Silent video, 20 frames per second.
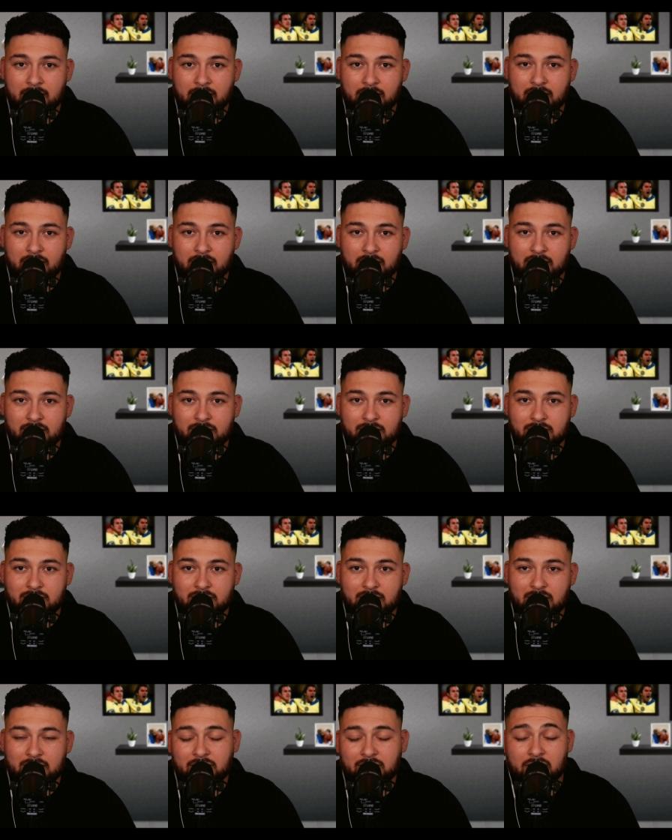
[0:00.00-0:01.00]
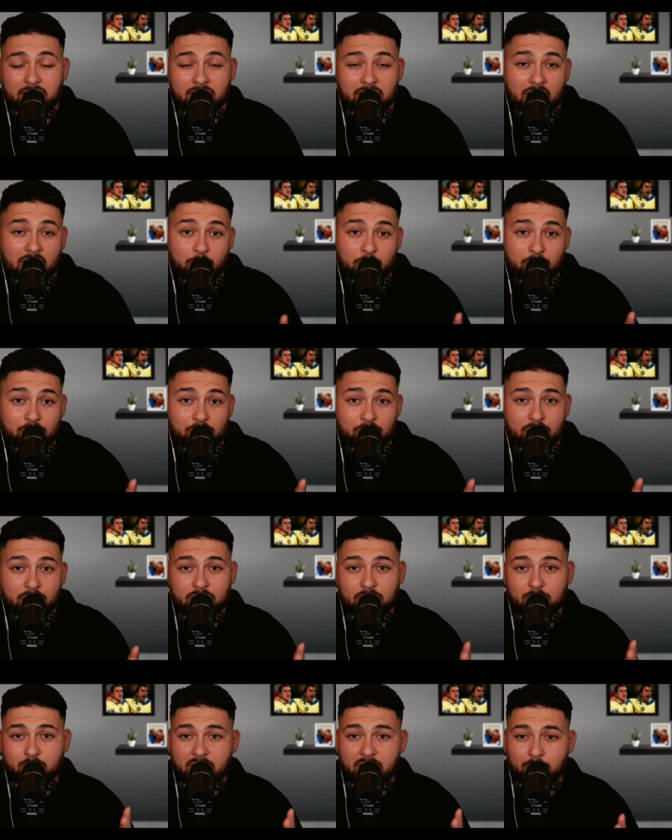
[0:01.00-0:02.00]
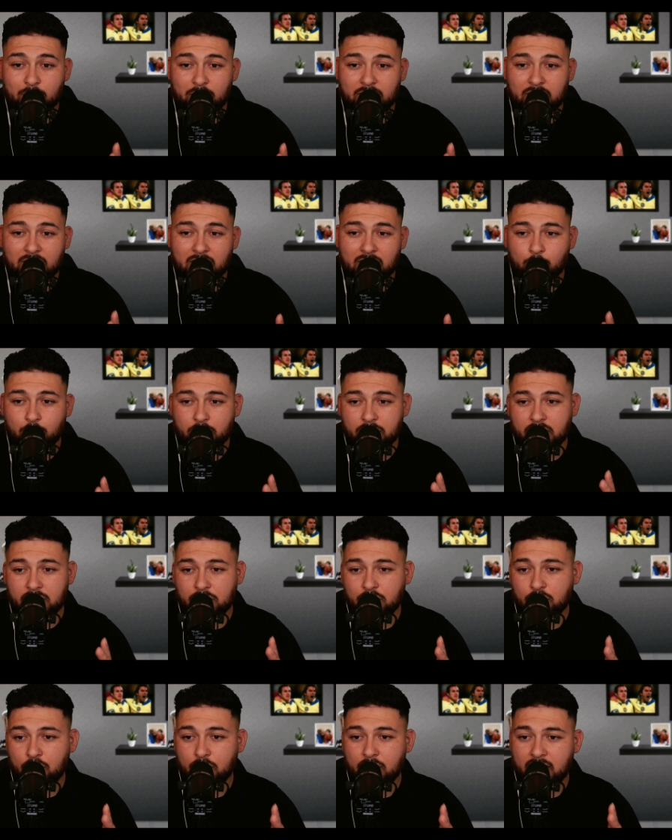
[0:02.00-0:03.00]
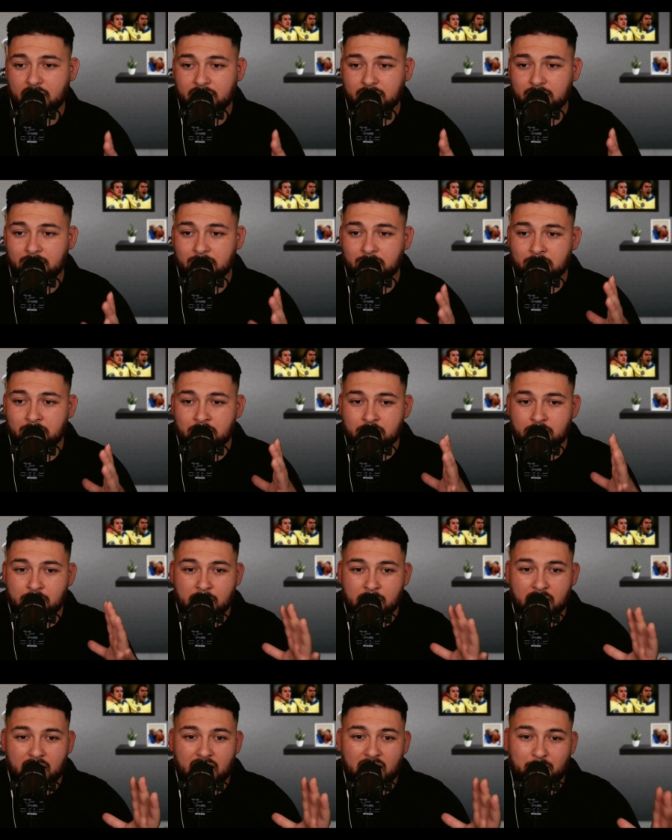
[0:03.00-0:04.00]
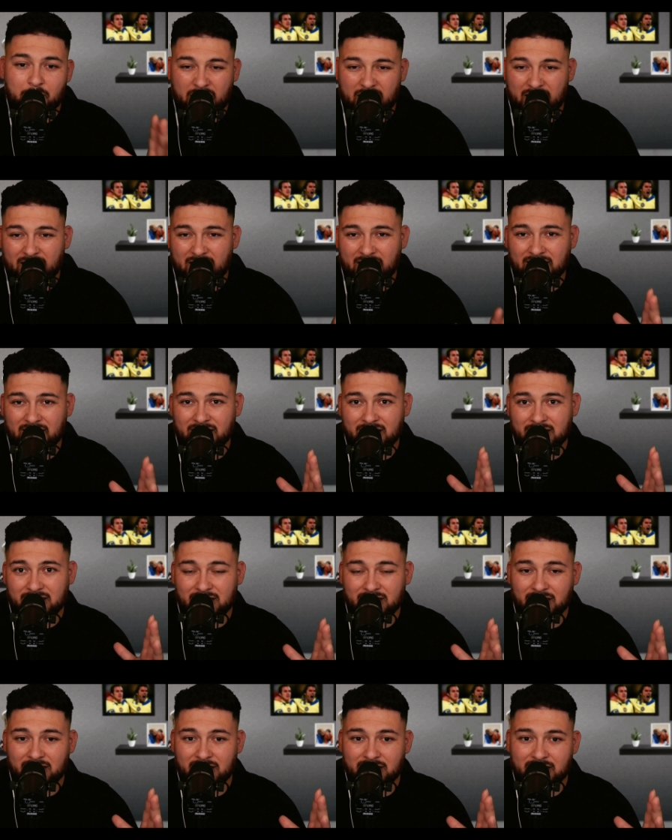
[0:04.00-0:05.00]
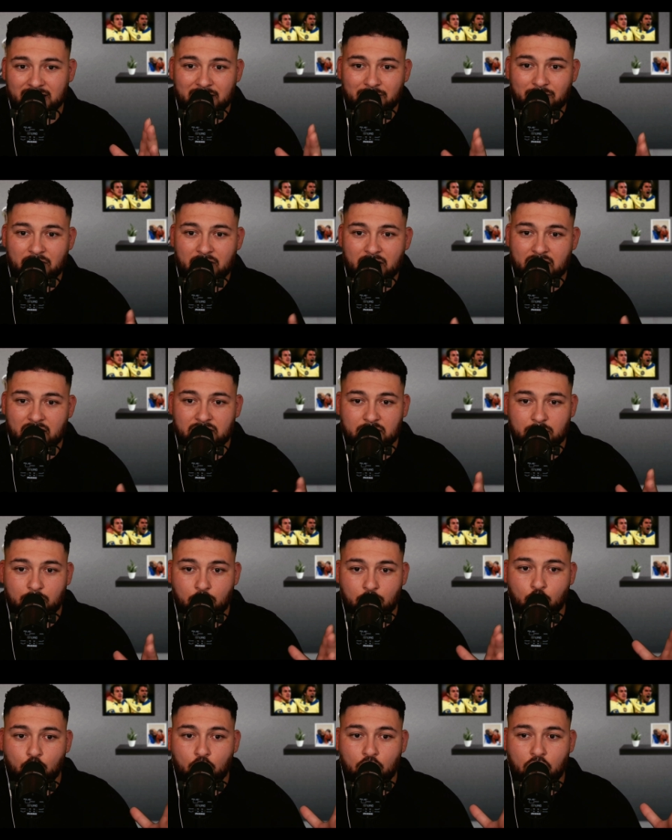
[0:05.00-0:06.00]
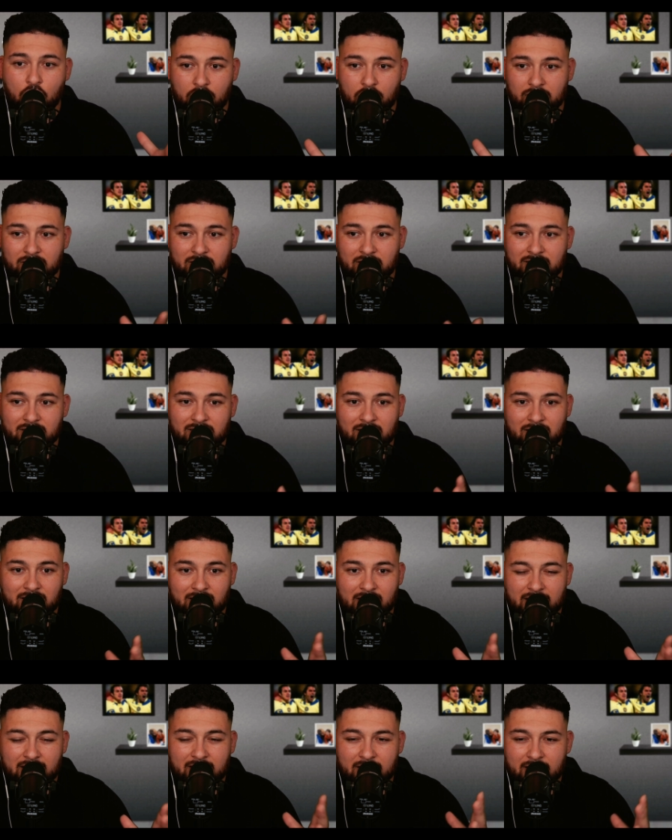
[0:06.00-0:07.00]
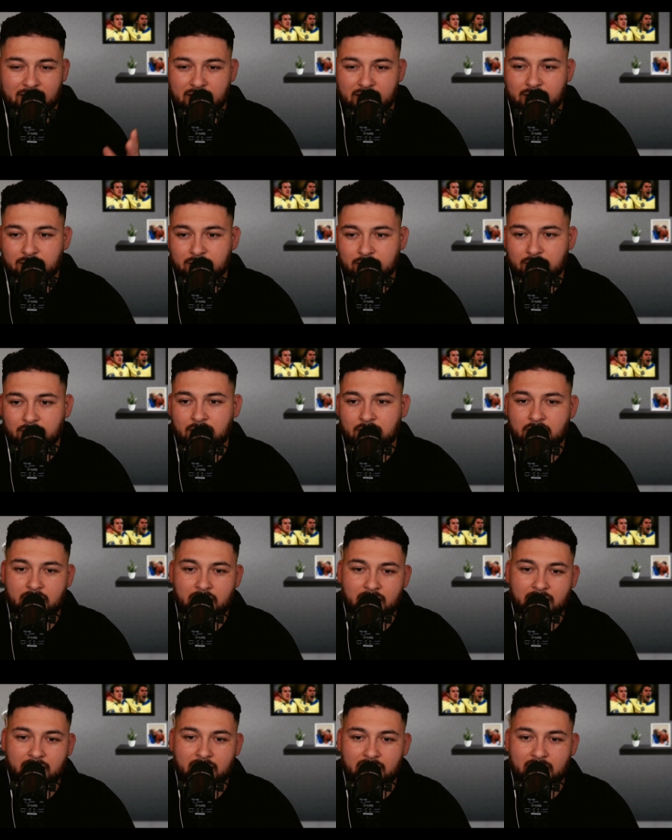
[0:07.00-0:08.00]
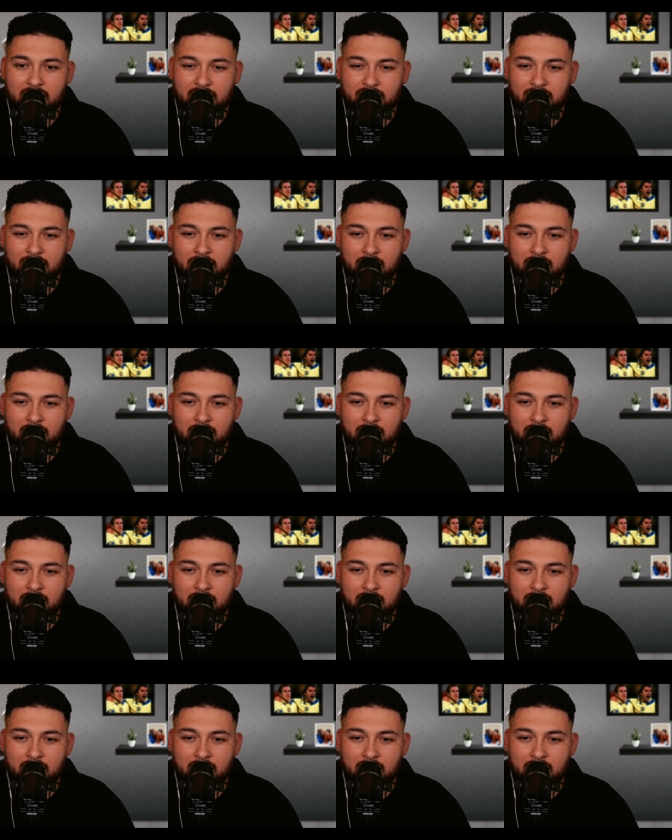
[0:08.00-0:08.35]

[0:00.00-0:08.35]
it's another opportunity to be able to kind of present to you guys a behind the scenes and give you guys some more content like this. And